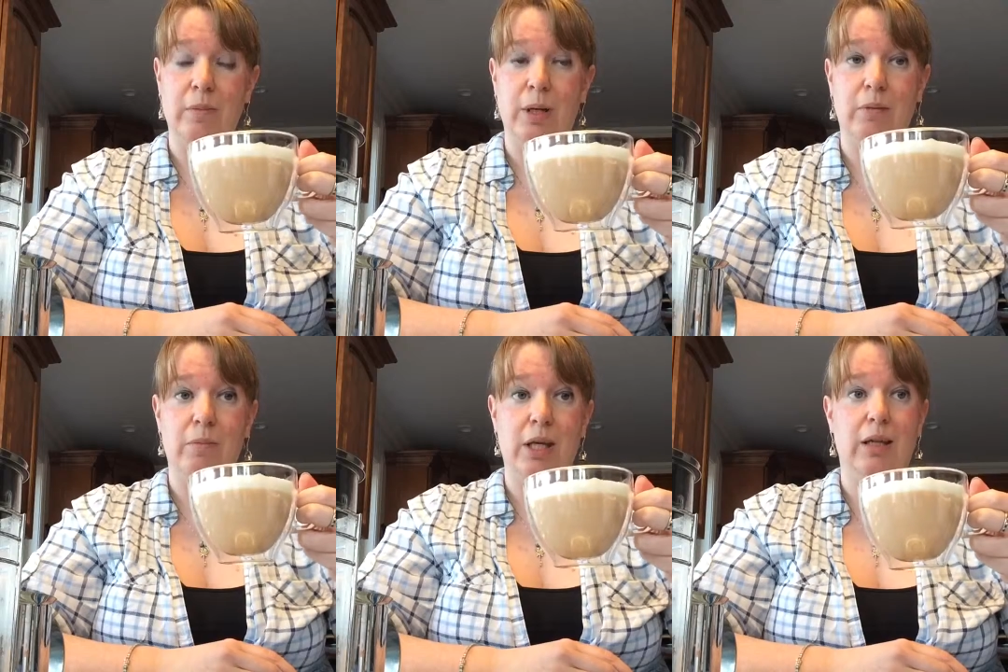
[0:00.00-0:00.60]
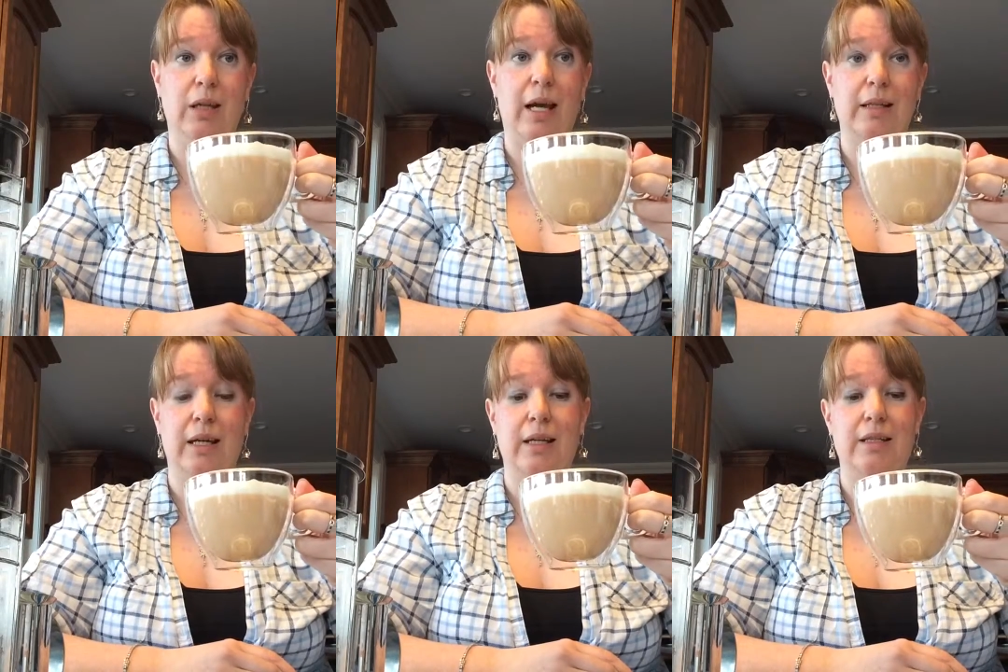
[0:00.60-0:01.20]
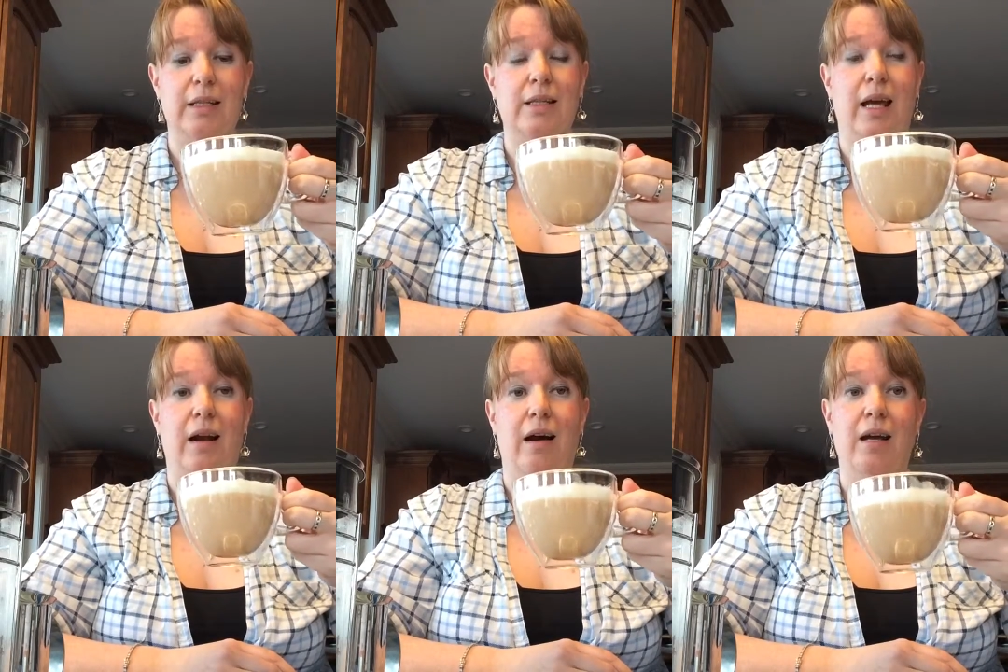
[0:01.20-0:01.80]
about me and lattes is
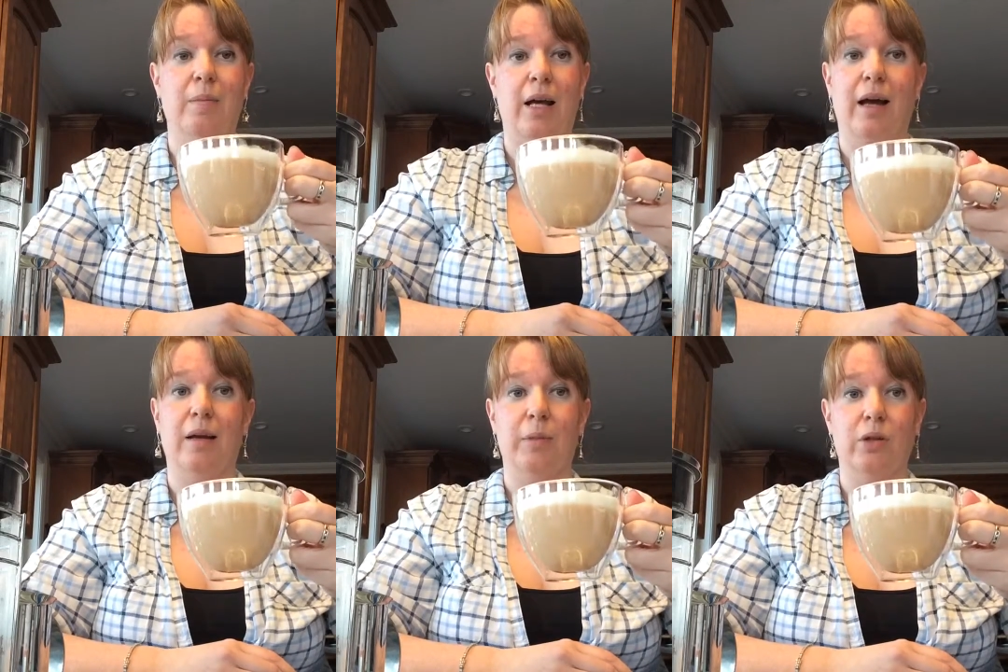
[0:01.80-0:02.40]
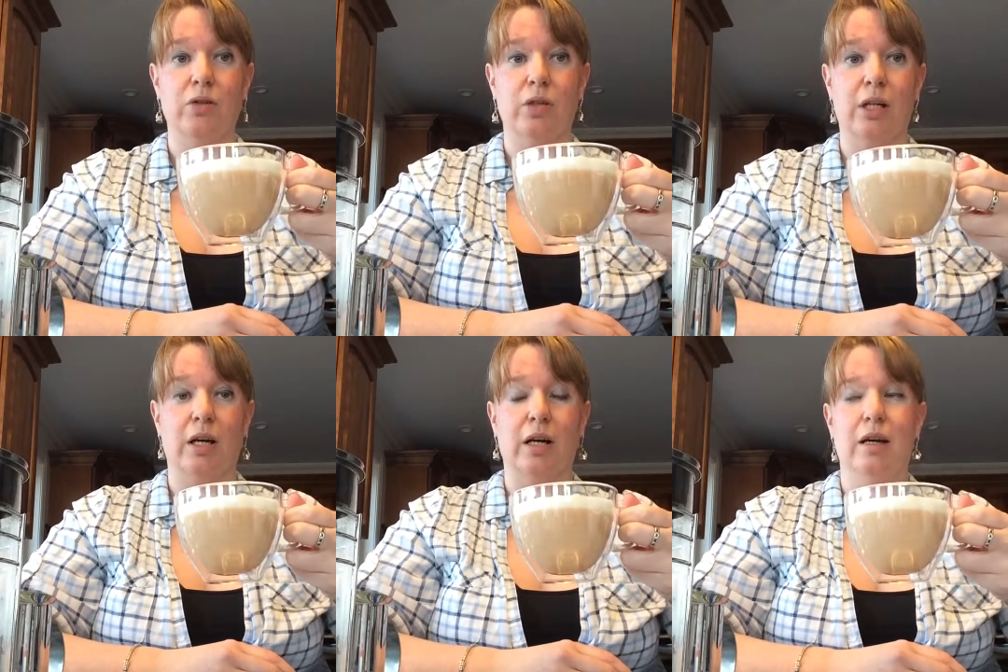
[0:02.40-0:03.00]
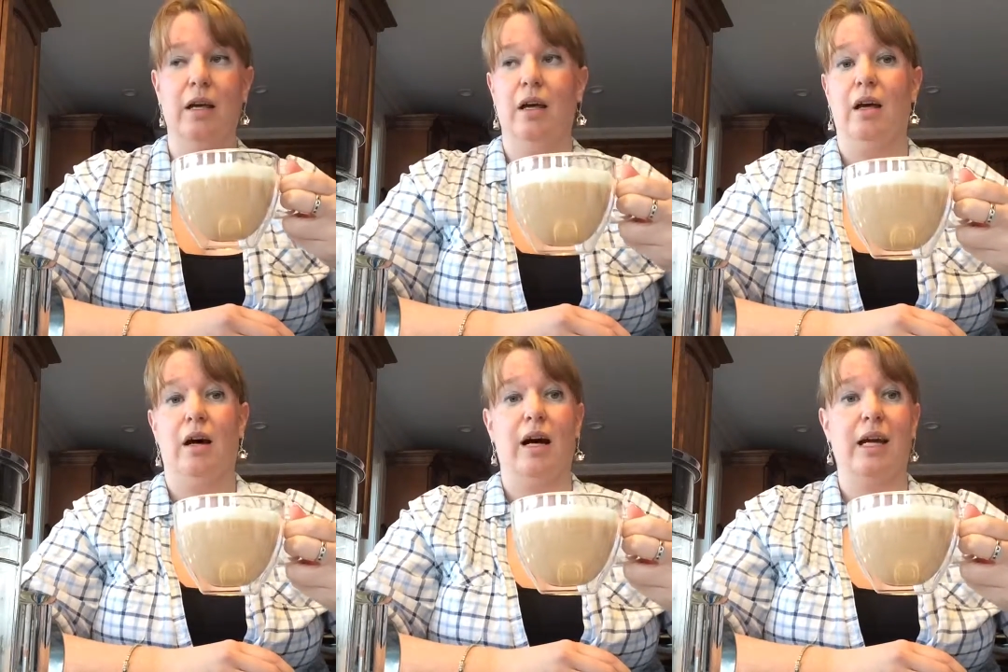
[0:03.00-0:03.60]
that I am not a milk drinker.
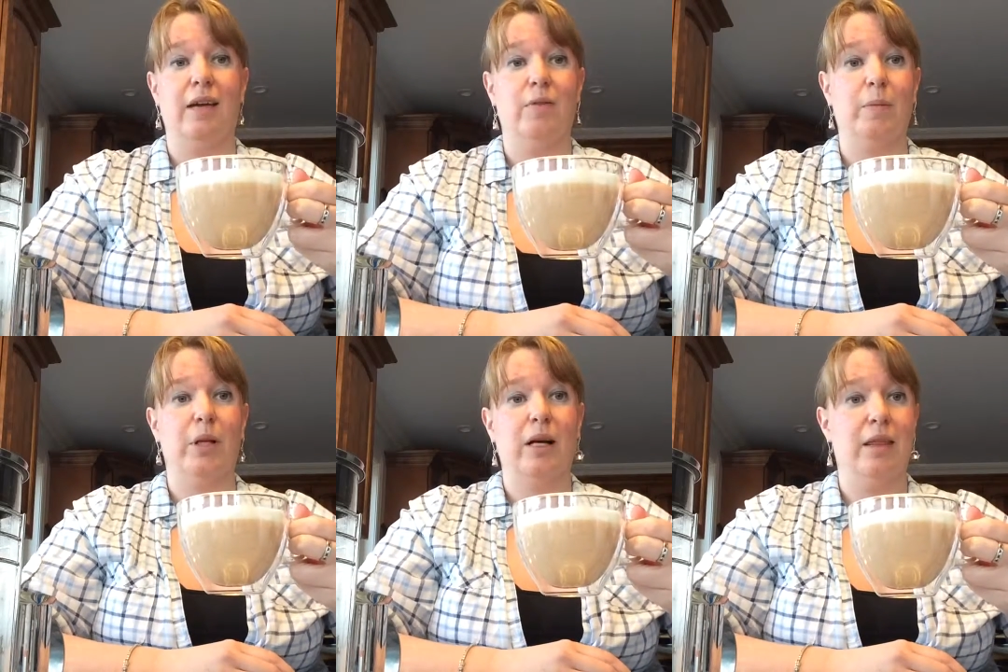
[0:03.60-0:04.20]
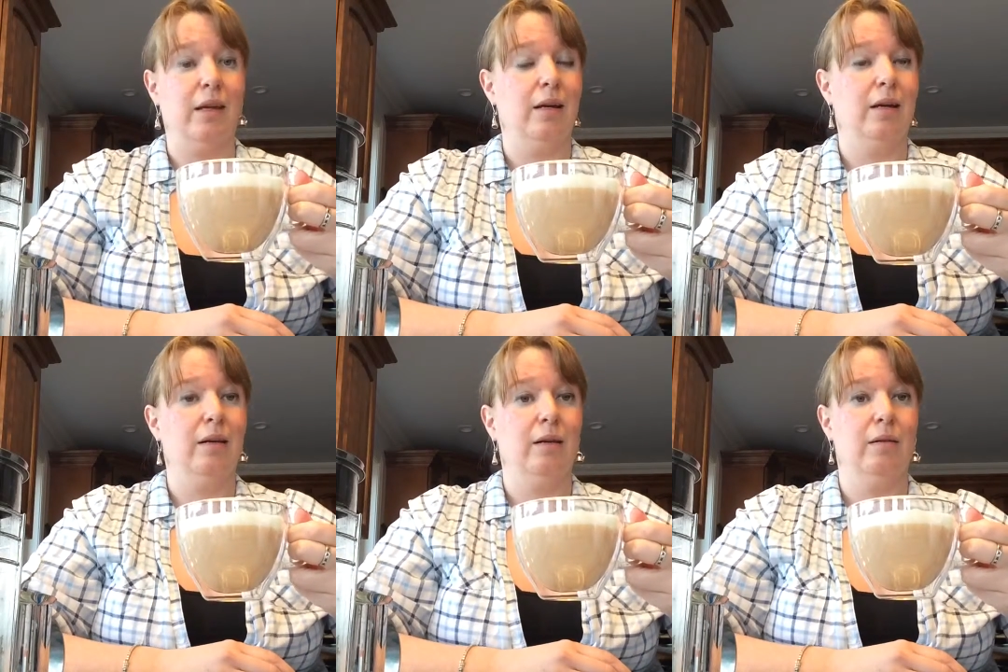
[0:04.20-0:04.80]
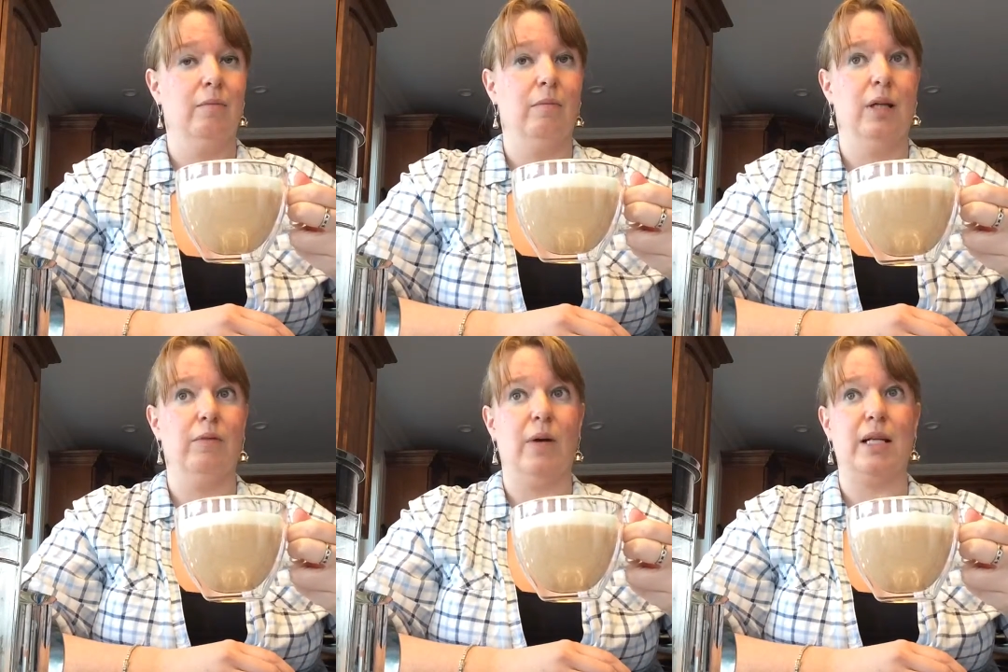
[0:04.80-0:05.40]
I gave up milk, I think,
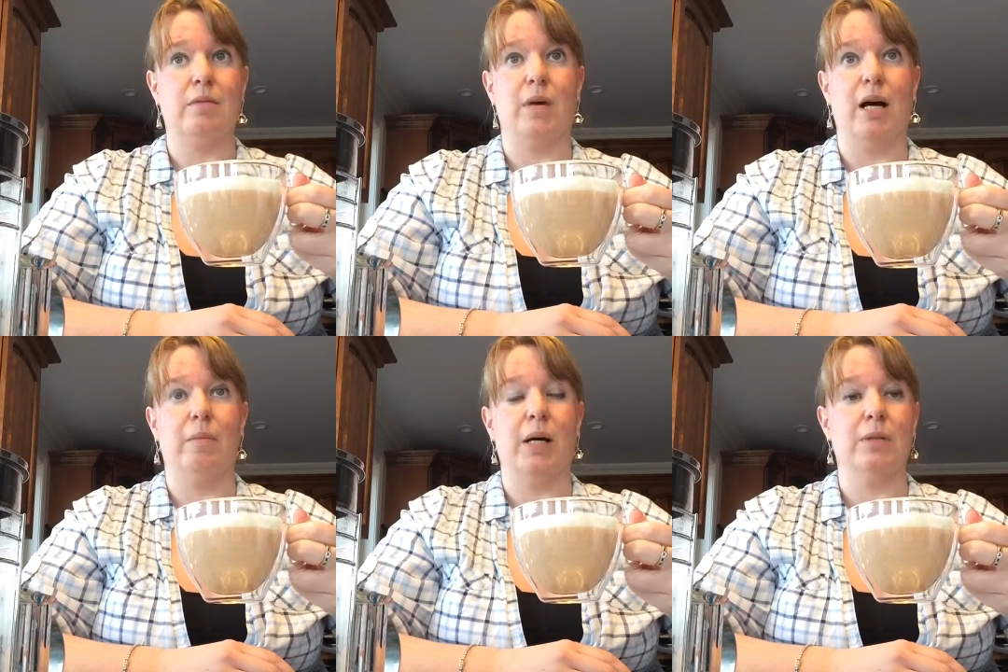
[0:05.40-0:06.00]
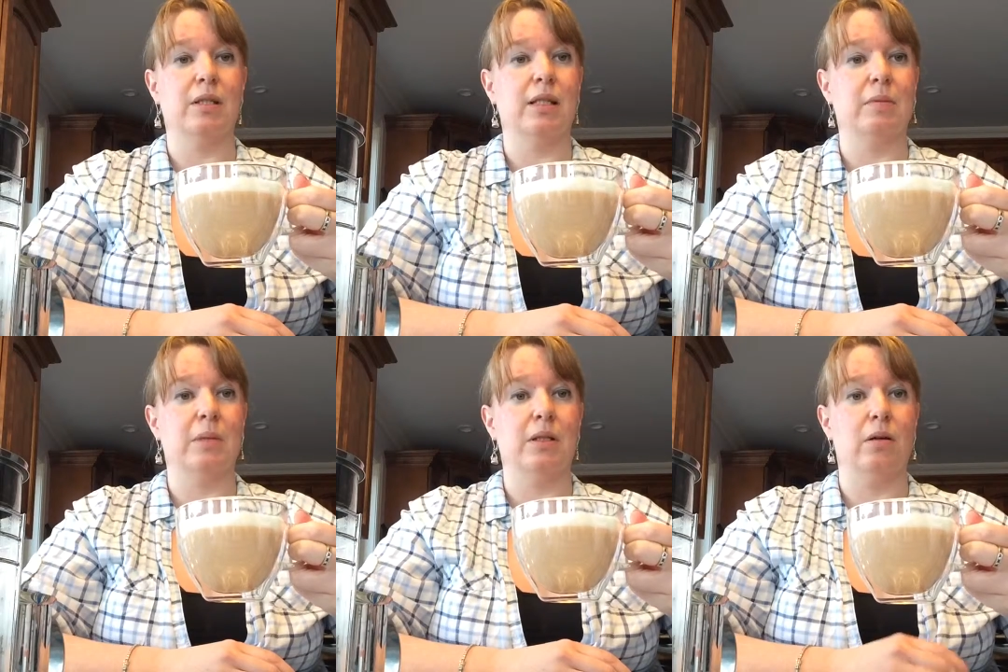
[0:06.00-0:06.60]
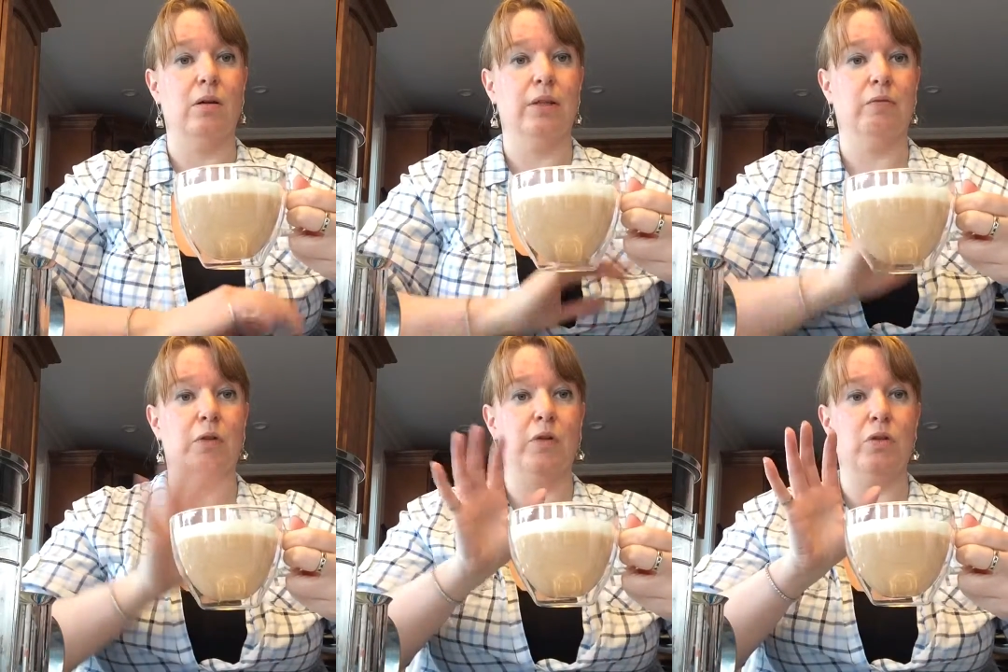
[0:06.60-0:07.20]
if you ask mom, I was like six months old,
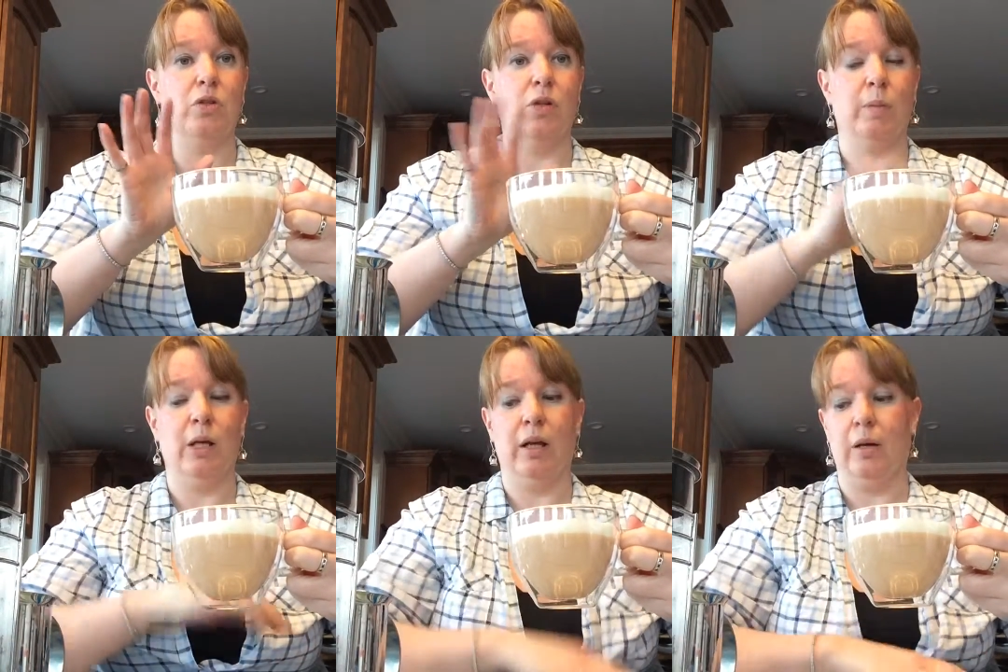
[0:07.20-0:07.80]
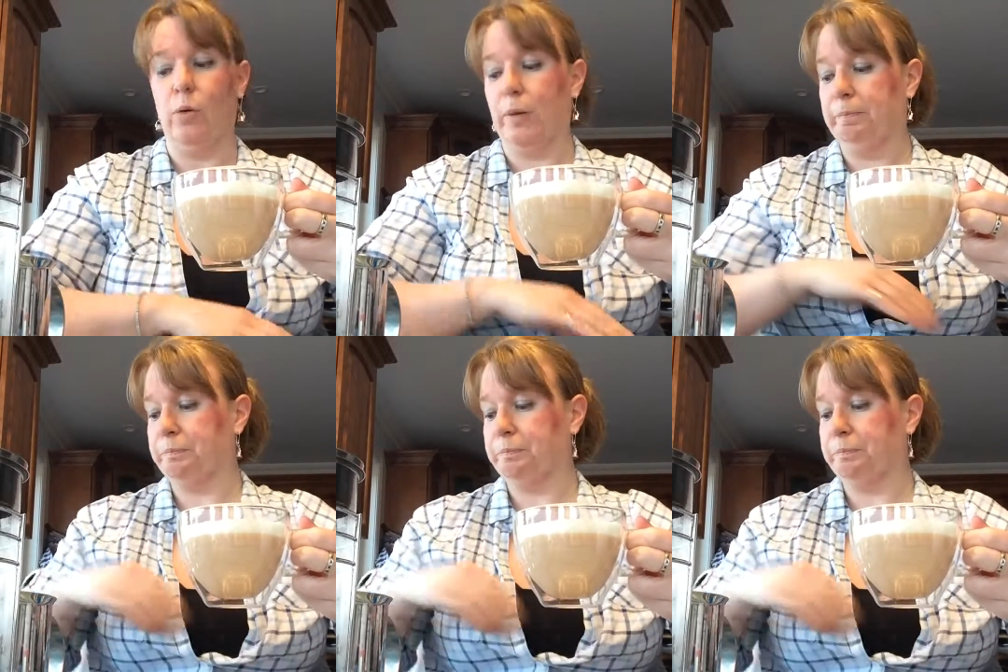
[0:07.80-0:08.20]
refused to drink milk anymore.